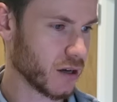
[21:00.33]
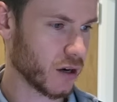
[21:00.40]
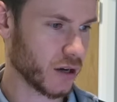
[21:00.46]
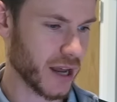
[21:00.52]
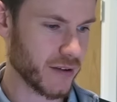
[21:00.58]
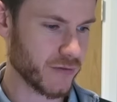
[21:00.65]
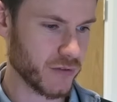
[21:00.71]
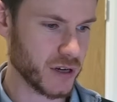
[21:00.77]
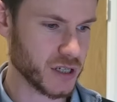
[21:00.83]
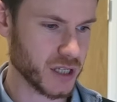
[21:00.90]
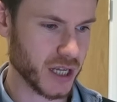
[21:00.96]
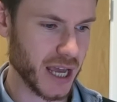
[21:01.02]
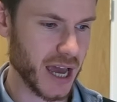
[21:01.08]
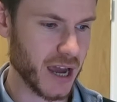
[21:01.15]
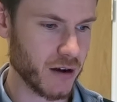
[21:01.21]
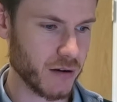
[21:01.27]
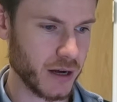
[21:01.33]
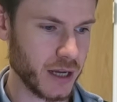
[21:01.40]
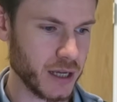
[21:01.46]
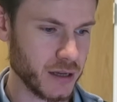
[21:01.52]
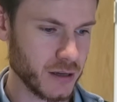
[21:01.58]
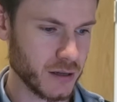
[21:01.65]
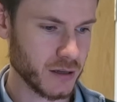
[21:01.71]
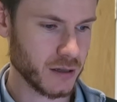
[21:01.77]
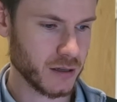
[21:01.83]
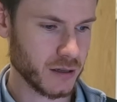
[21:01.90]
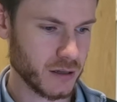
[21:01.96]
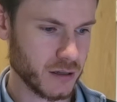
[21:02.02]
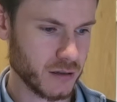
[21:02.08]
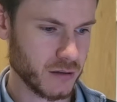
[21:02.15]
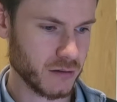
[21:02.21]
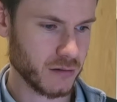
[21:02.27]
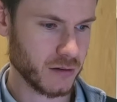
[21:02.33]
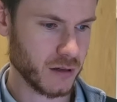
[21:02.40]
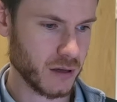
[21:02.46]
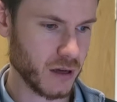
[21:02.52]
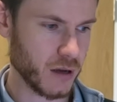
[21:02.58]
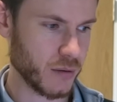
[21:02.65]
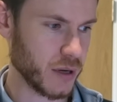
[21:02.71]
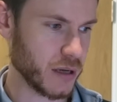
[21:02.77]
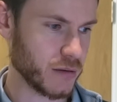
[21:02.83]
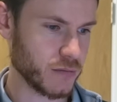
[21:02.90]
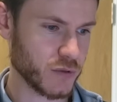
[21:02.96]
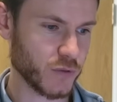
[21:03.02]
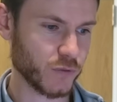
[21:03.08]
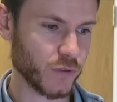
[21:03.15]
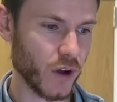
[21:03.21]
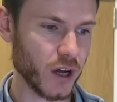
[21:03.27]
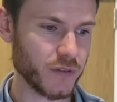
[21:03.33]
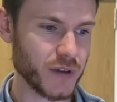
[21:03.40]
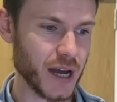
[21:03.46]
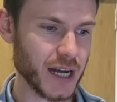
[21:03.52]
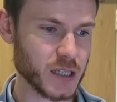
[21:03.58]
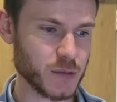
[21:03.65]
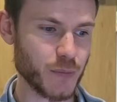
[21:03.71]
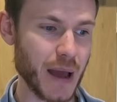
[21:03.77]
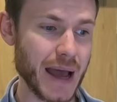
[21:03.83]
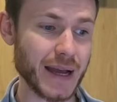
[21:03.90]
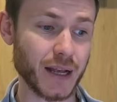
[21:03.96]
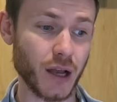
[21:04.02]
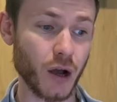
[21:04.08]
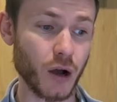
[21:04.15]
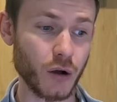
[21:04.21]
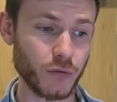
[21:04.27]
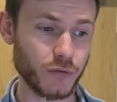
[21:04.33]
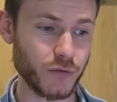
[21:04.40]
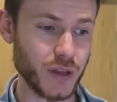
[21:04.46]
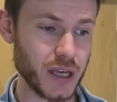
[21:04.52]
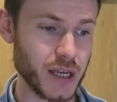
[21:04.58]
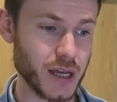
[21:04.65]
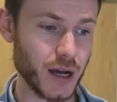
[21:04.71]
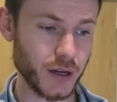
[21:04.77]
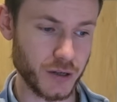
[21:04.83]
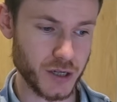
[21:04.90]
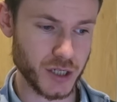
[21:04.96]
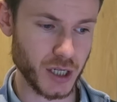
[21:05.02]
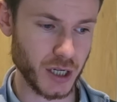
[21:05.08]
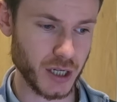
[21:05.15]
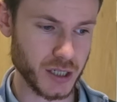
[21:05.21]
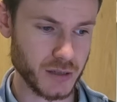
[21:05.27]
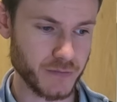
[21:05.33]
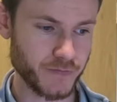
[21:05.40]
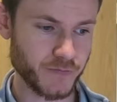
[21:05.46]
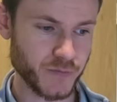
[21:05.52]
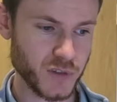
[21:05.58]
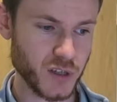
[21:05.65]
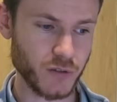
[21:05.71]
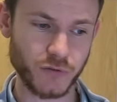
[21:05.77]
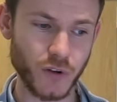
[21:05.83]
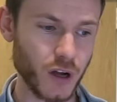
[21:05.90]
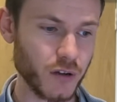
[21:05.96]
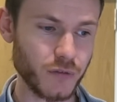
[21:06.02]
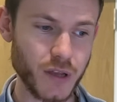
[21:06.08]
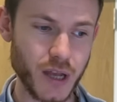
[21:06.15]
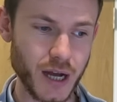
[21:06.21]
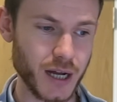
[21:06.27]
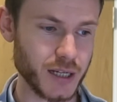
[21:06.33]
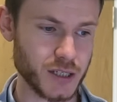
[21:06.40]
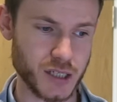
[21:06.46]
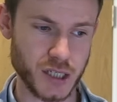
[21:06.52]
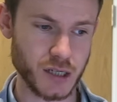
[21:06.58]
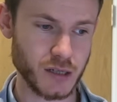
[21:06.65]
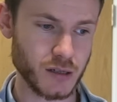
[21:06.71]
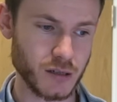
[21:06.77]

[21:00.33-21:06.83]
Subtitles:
on average the carry, I mean, it was 5 yards back of the undersize. So 5 yards